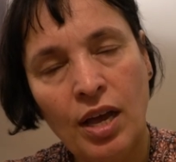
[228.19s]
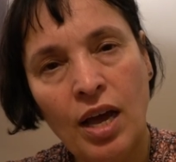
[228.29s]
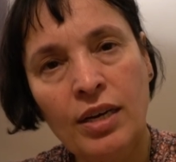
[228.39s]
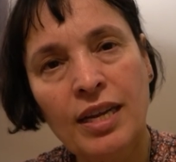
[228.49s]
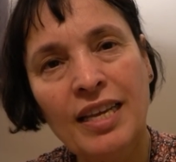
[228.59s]

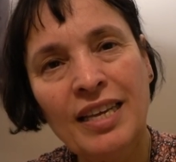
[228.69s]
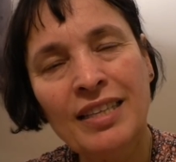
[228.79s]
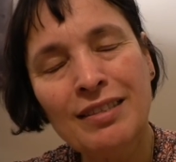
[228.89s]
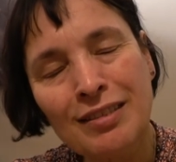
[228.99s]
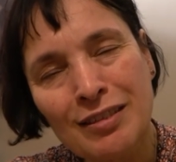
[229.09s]
an
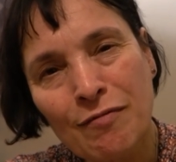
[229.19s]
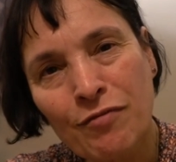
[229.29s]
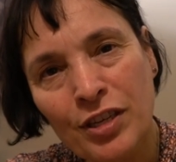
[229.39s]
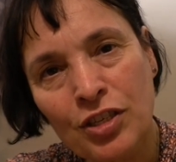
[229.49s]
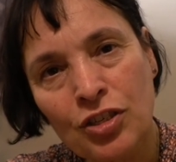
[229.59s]

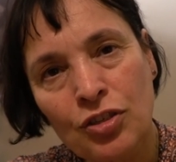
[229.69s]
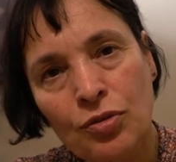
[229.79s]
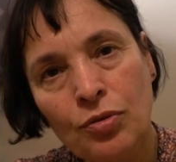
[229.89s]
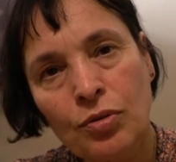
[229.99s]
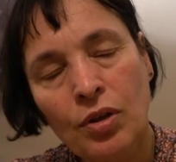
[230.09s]

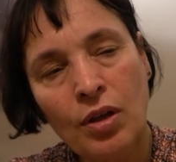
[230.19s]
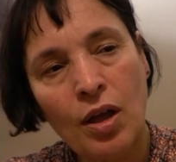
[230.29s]
individual